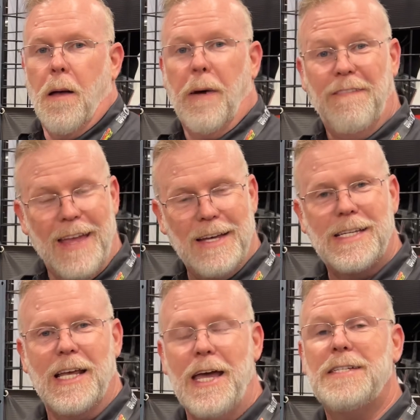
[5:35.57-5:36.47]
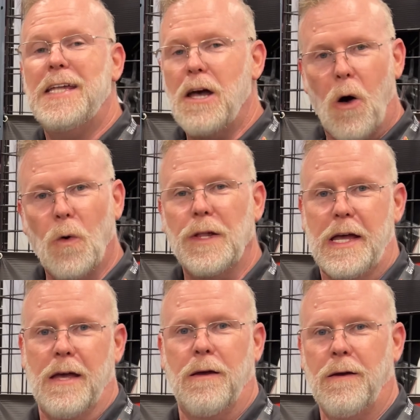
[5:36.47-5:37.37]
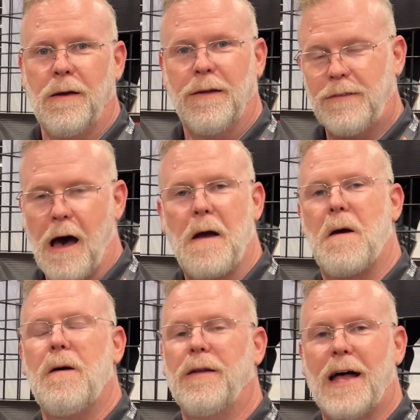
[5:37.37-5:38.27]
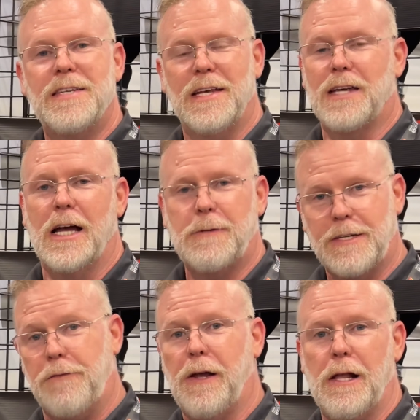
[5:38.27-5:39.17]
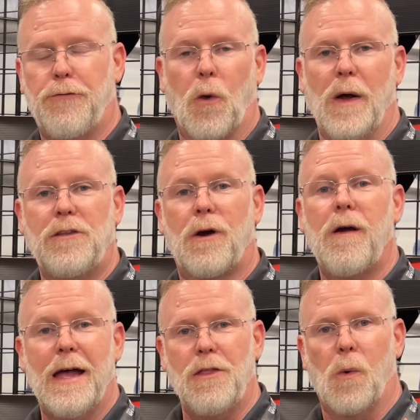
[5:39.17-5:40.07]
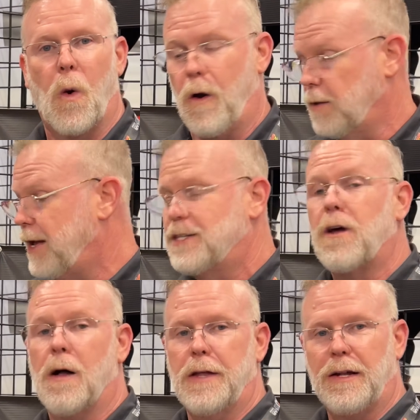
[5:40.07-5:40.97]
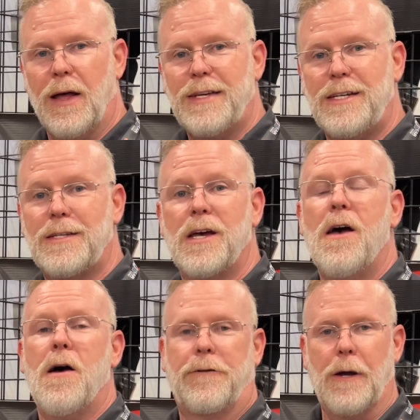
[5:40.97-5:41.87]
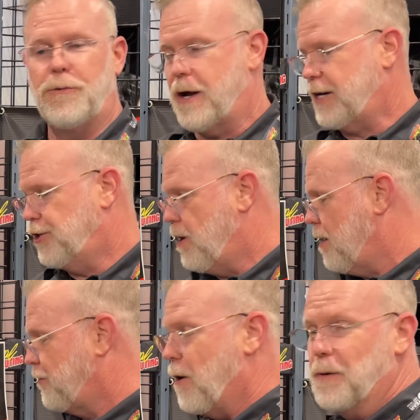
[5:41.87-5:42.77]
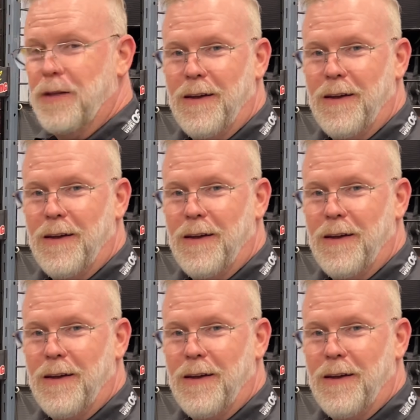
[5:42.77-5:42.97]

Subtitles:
But this is the only tire that's designed specifically for winter in the world. It's called the Glacius from Traxion Offroad.